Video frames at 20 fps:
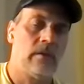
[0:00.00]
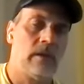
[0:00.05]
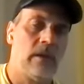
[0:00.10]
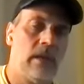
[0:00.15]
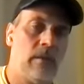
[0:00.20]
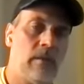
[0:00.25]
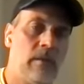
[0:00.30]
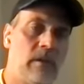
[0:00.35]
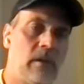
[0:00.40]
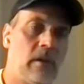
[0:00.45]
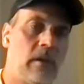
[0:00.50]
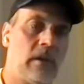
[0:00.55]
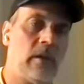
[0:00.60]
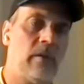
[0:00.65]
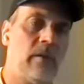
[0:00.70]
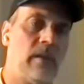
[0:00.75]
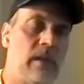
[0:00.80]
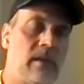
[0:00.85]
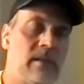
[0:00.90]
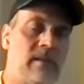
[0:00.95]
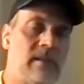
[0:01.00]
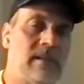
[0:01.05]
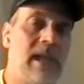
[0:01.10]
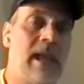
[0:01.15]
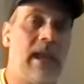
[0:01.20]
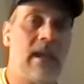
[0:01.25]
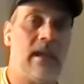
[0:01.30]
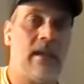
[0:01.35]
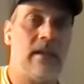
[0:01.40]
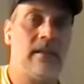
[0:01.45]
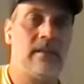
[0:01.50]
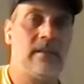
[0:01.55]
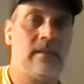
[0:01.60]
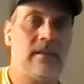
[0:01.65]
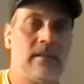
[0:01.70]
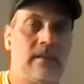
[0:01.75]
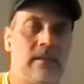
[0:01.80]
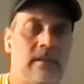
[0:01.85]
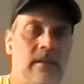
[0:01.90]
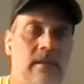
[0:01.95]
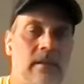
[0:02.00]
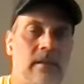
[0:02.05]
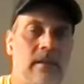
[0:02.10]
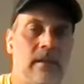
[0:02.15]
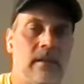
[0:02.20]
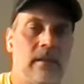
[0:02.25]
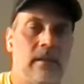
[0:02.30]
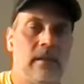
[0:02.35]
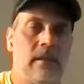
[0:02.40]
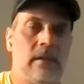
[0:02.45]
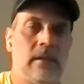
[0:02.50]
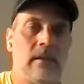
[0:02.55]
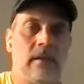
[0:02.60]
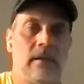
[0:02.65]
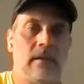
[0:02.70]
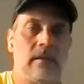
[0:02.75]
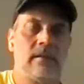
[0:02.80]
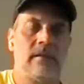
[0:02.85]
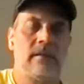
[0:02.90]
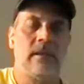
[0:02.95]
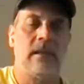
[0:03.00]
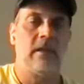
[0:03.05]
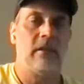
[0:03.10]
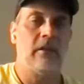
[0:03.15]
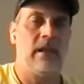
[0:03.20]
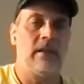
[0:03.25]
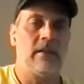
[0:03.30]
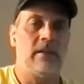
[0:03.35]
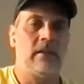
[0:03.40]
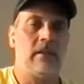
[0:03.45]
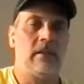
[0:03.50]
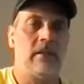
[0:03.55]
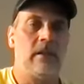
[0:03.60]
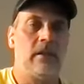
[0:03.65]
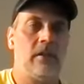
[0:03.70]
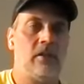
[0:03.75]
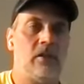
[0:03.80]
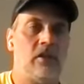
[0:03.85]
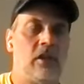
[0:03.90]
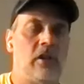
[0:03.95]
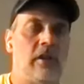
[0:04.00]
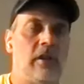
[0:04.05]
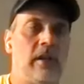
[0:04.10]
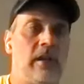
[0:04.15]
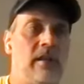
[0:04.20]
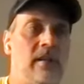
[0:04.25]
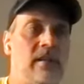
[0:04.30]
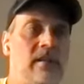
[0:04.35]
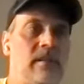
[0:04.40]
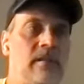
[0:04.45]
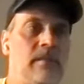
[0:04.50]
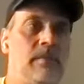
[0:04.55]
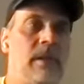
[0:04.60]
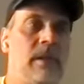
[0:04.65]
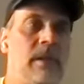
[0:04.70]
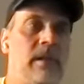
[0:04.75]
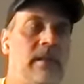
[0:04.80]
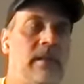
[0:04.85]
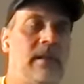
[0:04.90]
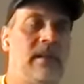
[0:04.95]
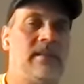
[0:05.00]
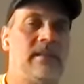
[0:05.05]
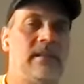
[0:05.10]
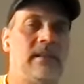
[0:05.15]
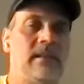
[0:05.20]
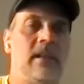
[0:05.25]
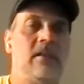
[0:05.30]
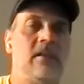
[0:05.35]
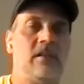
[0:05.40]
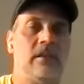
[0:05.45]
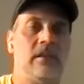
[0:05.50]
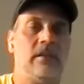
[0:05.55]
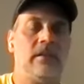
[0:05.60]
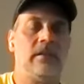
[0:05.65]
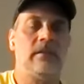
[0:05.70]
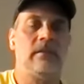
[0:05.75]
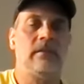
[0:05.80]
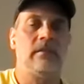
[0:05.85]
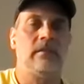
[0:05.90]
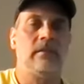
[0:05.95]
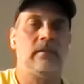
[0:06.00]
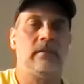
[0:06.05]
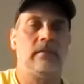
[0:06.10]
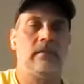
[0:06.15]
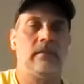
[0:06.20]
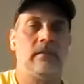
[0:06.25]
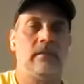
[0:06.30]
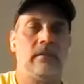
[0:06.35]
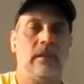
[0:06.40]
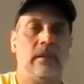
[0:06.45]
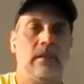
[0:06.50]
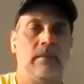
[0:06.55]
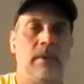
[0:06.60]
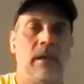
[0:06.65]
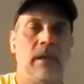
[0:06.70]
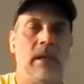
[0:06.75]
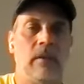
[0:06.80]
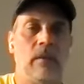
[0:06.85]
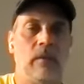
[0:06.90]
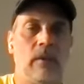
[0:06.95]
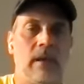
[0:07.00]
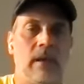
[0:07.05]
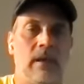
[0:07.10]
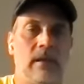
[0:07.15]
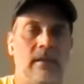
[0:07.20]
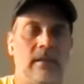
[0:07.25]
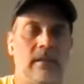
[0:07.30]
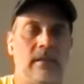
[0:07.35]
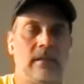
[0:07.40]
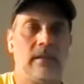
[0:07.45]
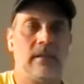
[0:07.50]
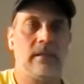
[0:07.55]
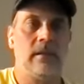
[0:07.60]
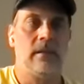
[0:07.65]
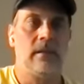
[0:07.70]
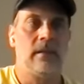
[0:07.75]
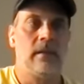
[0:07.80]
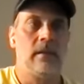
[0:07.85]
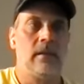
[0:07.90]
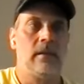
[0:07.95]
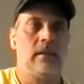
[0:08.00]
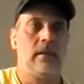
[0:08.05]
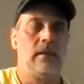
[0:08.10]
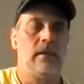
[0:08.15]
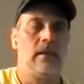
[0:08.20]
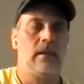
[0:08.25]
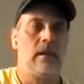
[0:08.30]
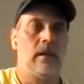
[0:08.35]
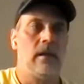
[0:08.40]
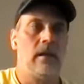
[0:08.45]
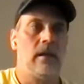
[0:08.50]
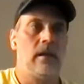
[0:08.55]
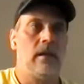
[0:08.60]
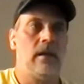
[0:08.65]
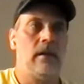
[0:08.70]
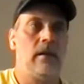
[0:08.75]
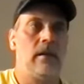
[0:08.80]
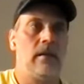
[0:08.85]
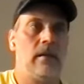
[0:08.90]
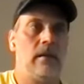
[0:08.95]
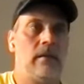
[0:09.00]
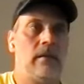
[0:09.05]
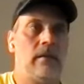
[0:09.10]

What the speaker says: He would argue that it's a dance. It's like a journey is to meet a destination, in many ways. A